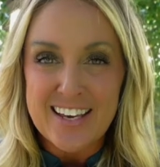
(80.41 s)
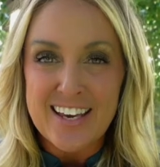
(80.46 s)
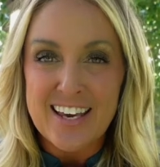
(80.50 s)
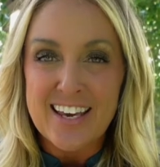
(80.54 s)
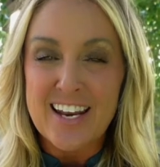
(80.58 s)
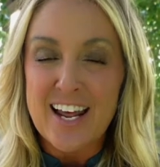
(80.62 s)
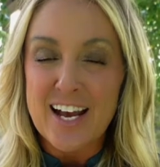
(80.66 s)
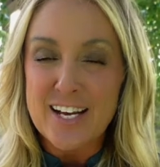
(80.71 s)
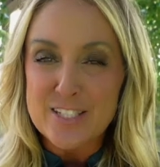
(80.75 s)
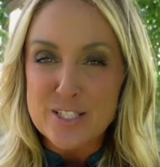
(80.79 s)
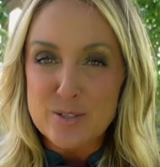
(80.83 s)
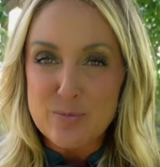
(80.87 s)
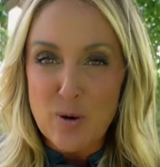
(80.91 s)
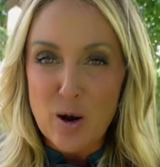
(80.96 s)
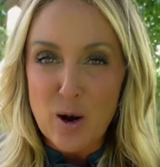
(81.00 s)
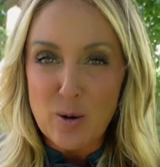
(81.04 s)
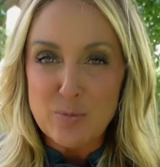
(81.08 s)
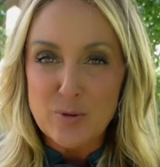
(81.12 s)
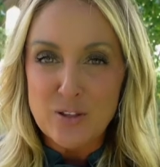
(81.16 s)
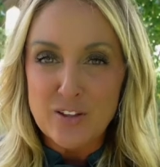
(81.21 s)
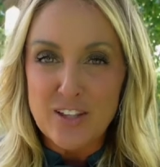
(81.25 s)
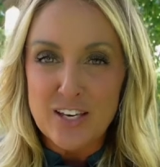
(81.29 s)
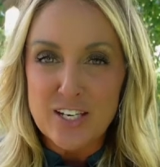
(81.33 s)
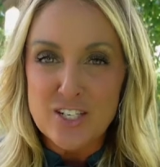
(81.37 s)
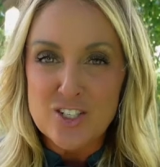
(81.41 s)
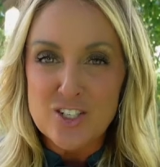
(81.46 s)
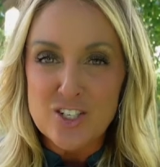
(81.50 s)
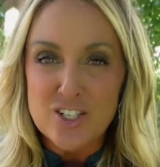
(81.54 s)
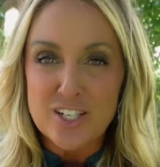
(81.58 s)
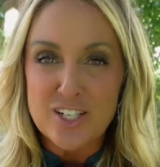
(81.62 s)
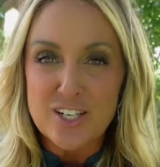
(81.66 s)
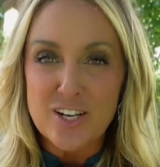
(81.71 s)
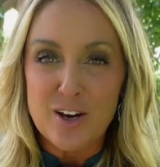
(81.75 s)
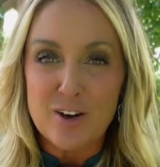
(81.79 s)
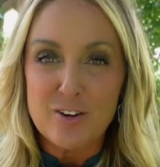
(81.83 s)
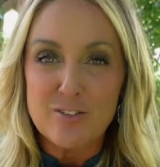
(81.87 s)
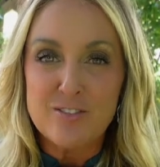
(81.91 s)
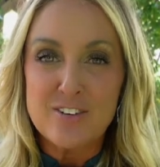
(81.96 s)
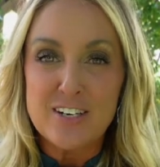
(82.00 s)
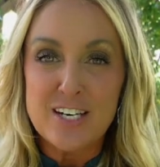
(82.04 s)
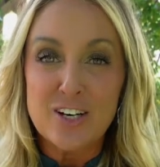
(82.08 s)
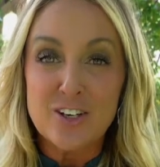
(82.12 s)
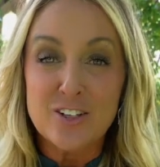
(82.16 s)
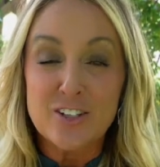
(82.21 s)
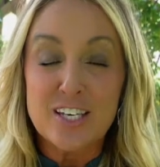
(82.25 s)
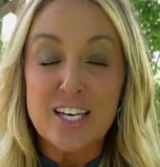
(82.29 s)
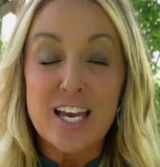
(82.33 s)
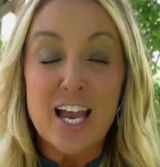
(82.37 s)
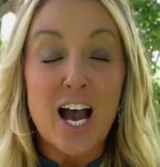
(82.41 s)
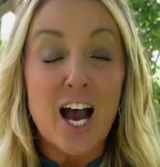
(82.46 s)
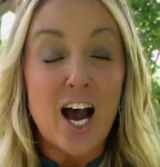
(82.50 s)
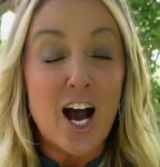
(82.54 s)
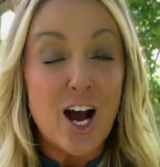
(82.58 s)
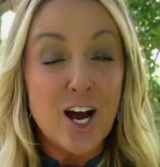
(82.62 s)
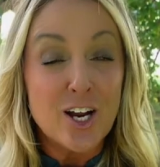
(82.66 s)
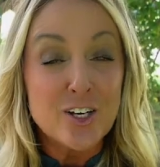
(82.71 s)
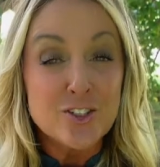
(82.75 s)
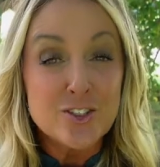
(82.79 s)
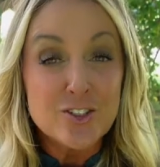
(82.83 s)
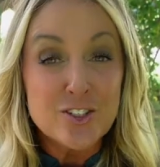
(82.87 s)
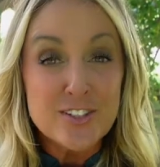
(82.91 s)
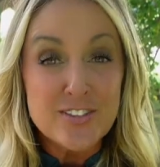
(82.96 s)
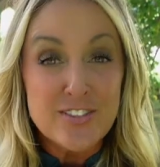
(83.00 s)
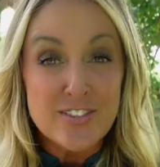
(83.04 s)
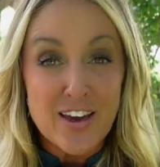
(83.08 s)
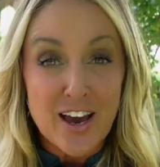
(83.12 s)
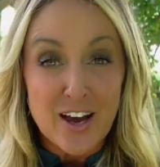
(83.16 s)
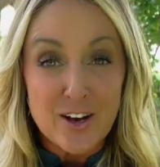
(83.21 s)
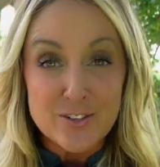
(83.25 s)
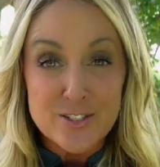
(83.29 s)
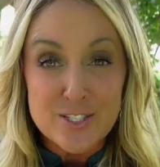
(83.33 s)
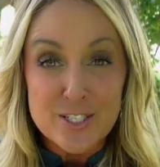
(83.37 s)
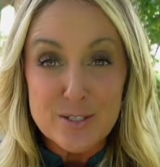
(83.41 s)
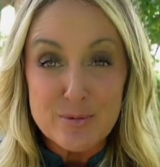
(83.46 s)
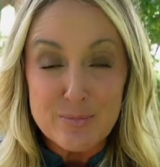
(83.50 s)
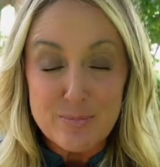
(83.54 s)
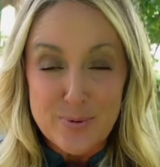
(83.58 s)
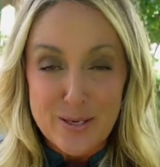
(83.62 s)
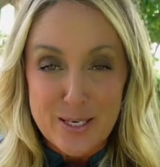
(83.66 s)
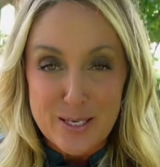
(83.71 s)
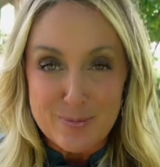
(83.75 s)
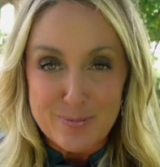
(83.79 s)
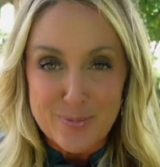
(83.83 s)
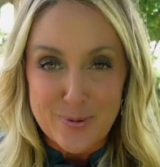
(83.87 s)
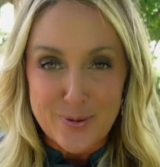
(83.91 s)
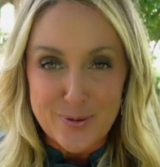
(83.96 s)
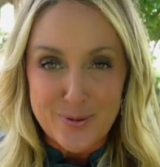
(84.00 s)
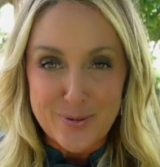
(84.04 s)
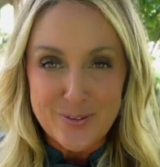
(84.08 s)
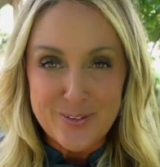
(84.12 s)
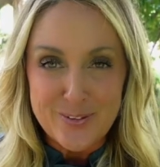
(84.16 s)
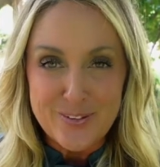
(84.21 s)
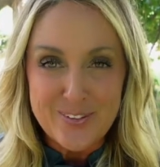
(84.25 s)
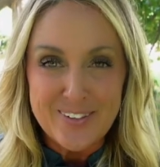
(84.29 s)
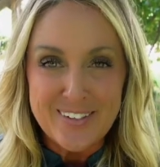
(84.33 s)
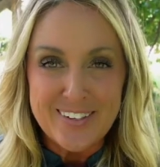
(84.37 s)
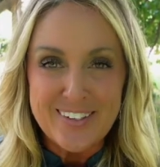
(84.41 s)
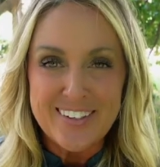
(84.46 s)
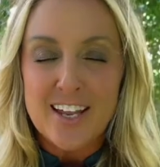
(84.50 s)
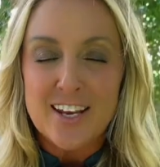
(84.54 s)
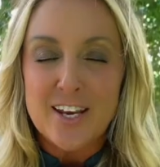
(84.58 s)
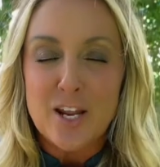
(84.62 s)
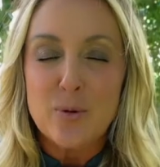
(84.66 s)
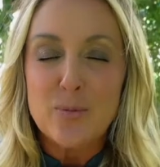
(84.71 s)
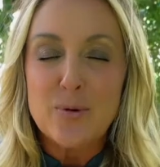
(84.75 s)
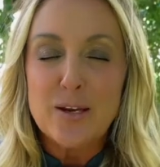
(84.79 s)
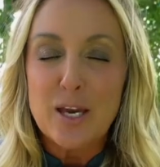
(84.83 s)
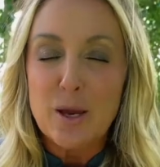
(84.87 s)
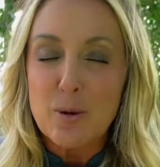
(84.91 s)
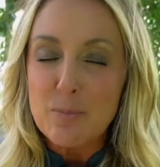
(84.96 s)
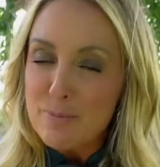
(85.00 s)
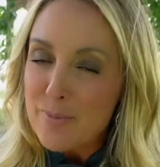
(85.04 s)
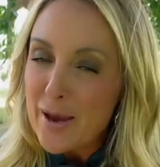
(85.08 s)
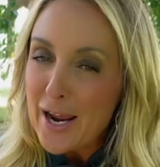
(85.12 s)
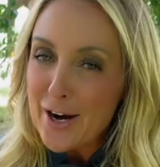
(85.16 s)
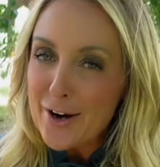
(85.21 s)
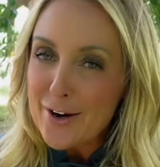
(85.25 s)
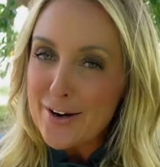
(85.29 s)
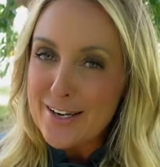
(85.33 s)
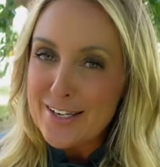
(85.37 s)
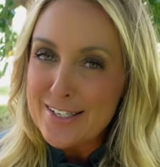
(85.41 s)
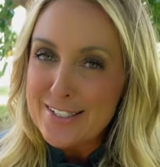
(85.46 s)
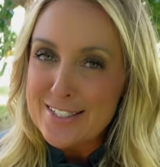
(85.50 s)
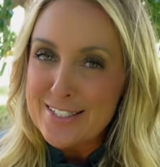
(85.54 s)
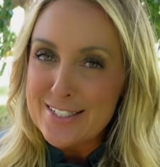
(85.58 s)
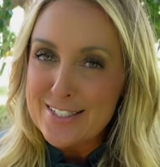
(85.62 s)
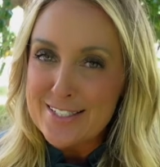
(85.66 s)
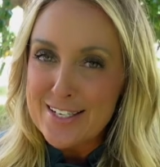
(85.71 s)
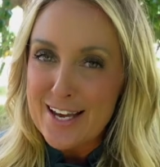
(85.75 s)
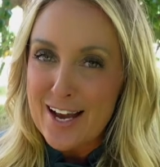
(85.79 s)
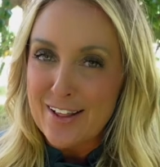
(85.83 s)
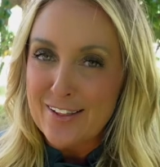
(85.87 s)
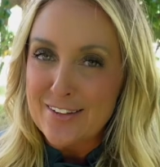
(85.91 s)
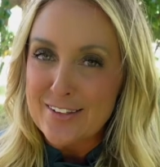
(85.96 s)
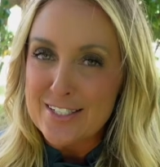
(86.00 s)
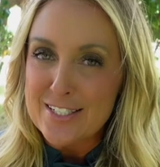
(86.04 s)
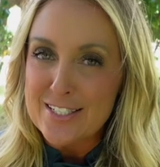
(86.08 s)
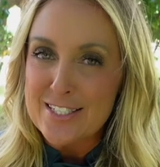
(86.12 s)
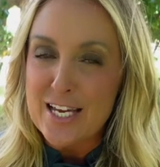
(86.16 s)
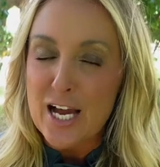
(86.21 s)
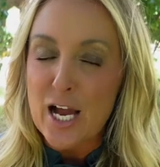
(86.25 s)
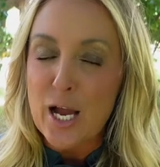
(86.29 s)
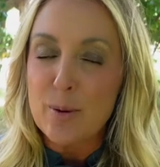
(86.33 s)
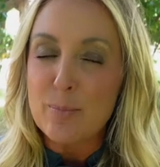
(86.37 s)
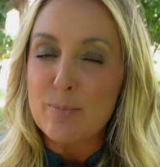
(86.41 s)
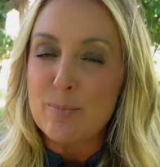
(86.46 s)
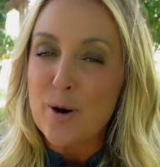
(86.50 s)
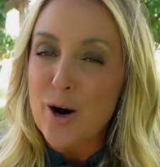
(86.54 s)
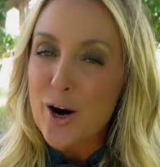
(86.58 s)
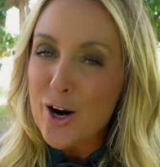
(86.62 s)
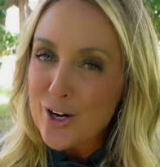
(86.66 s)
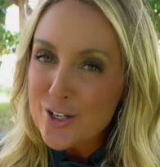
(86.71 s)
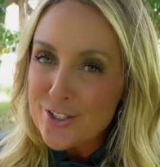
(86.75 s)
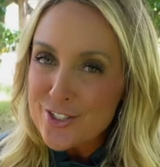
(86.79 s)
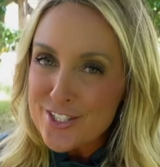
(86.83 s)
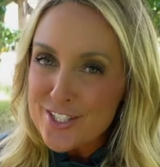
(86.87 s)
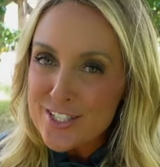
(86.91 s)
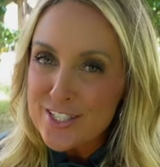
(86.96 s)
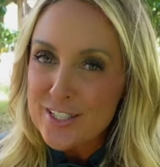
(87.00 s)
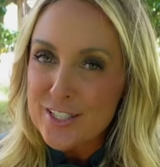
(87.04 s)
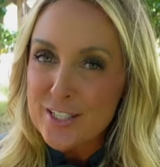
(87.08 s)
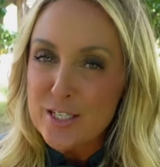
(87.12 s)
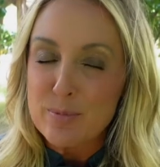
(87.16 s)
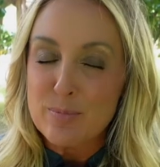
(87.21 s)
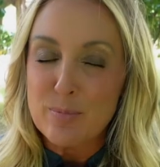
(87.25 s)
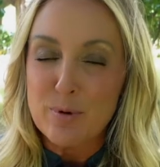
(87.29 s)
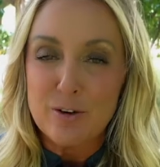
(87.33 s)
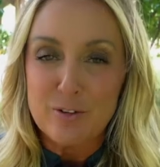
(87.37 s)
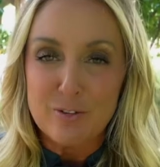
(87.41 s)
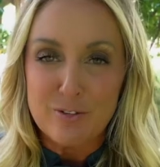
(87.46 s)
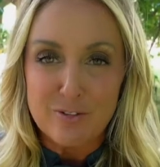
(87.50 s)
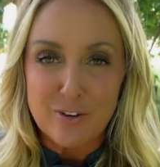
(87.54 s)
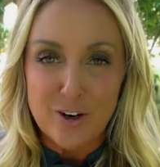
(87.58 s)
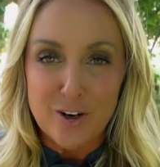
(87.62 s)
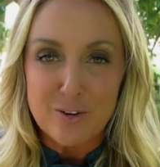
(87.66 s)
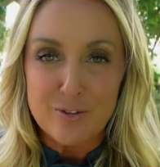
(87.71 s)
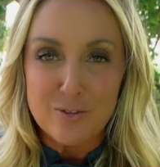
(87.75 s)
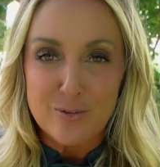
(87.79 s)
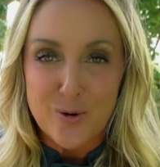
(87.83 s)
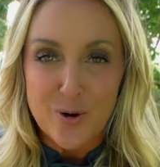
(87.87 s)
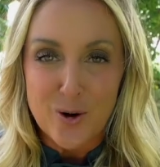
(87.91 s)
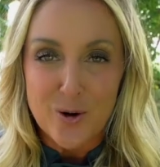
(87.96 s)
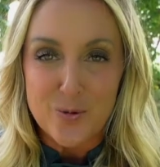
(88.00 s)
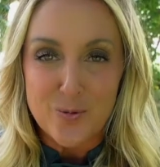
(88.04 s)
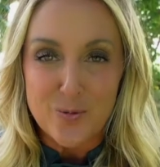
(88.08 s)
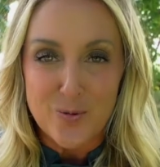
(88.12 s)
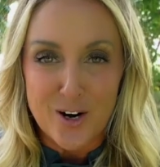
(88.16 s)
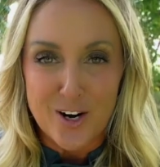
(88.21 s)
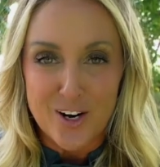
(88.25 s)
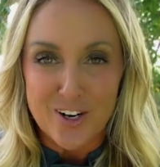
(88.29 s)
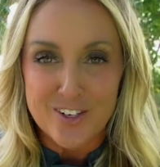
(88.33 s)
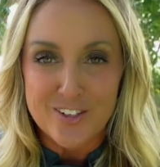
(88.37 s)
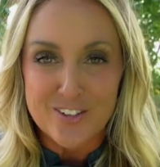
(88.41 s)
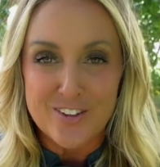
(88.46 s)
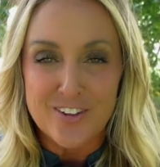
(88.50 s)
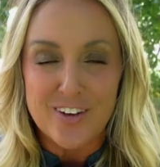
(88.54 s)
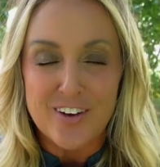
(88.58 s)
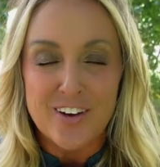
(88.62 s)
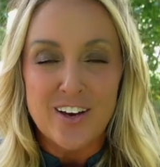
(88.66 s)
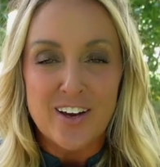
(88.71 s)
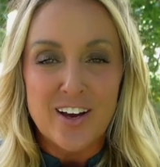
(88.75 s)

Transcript: It has a population of nearly 100,000 people now, when comparing it to Dallas, I personally prefer Fort Worth.